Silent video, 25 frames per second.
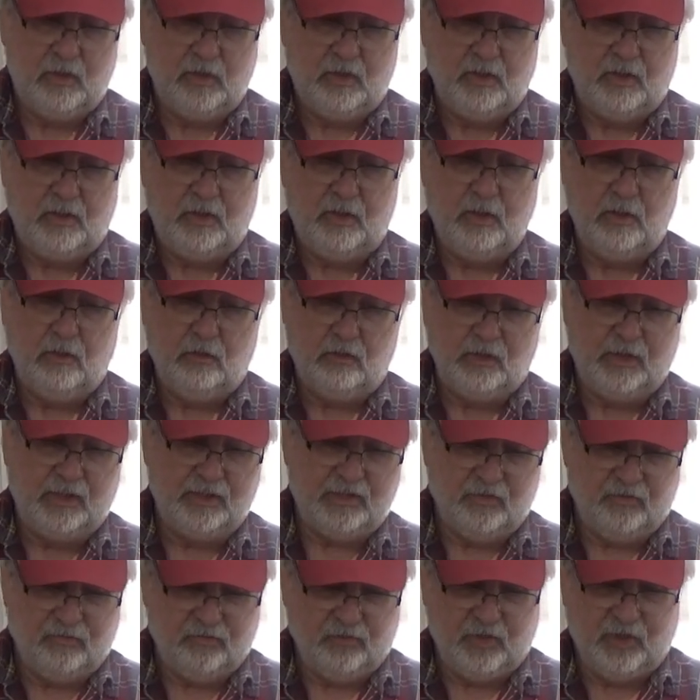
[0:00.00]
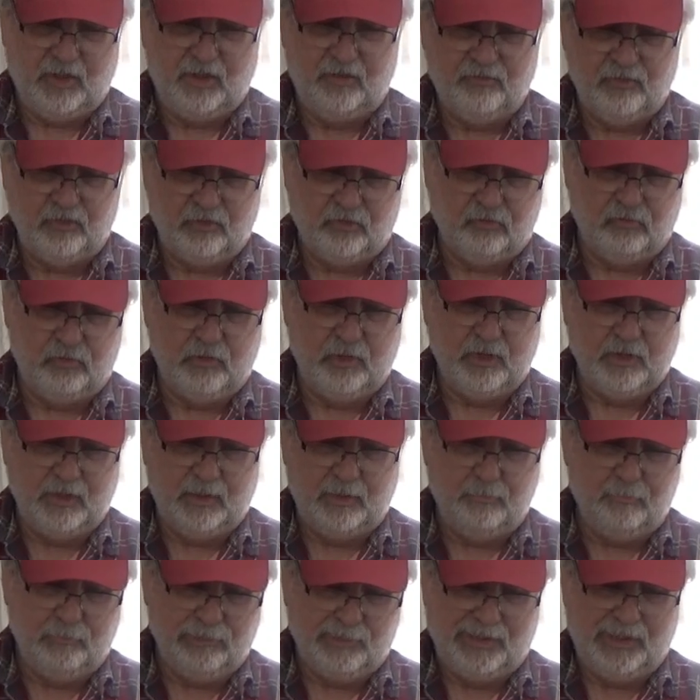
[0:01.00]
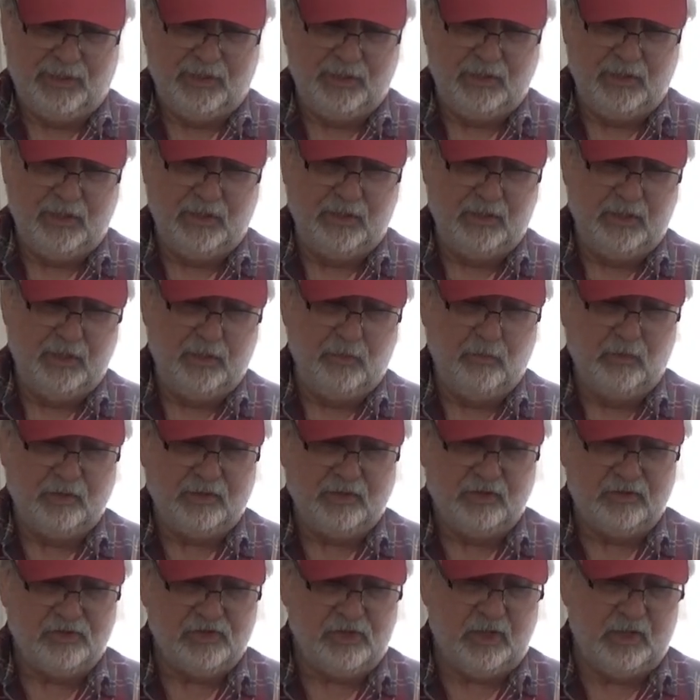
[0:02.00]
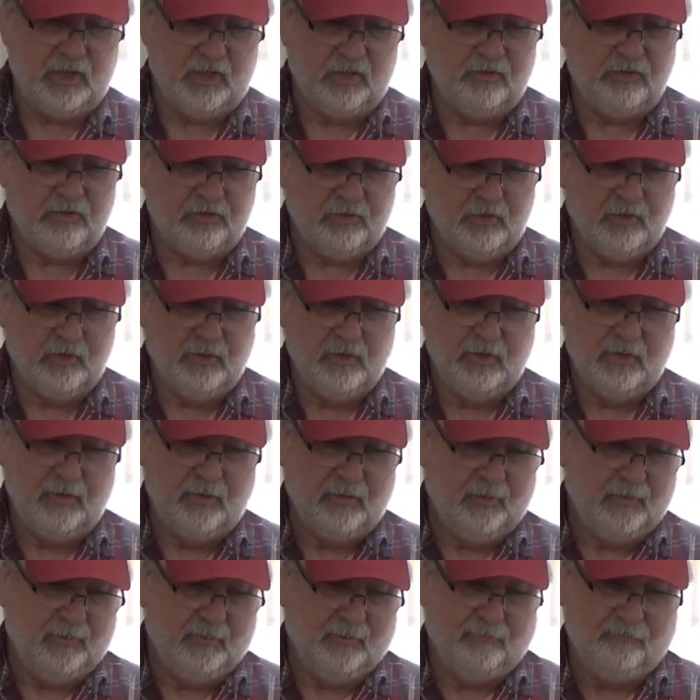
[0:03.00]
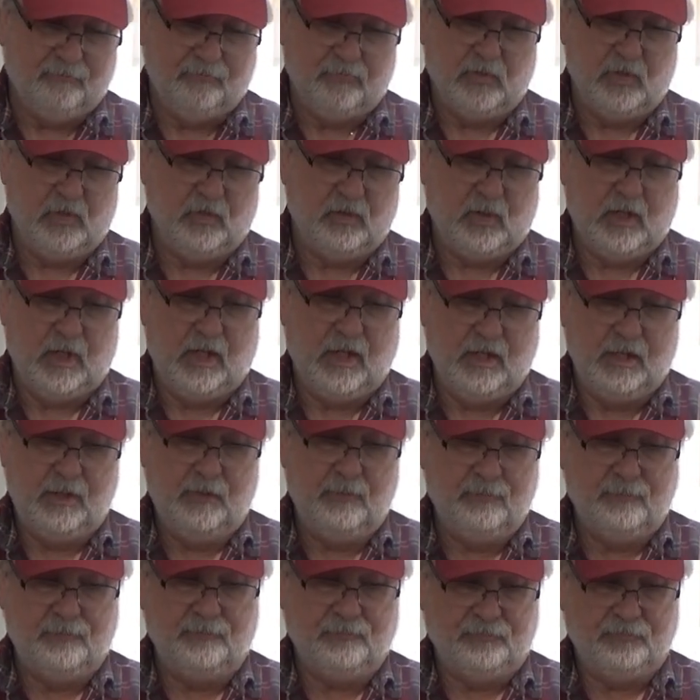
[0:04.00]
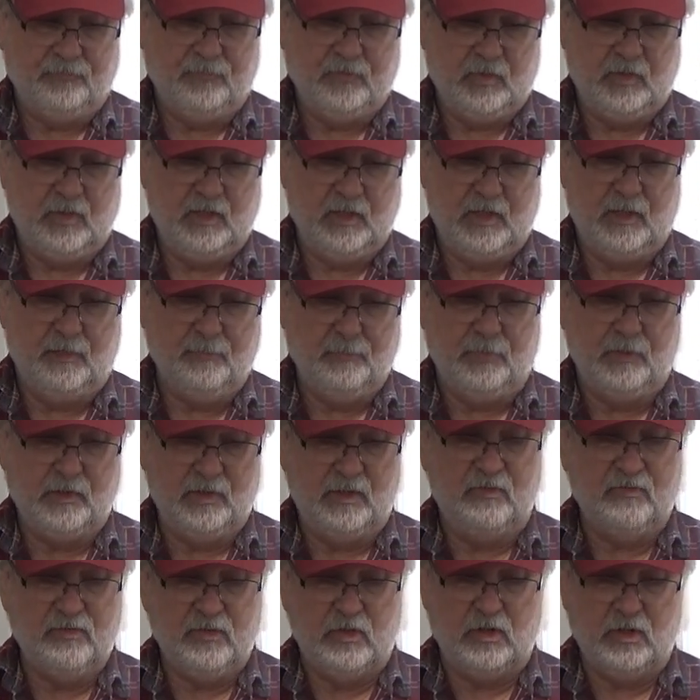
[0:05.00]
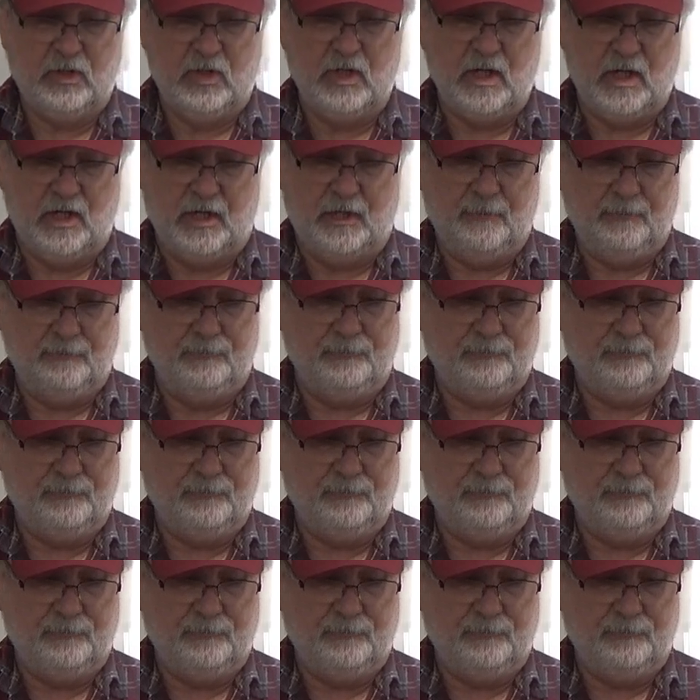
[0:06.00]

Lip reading: you know, let the flavors really blend in there with the cheese. Okay, and believe it or not,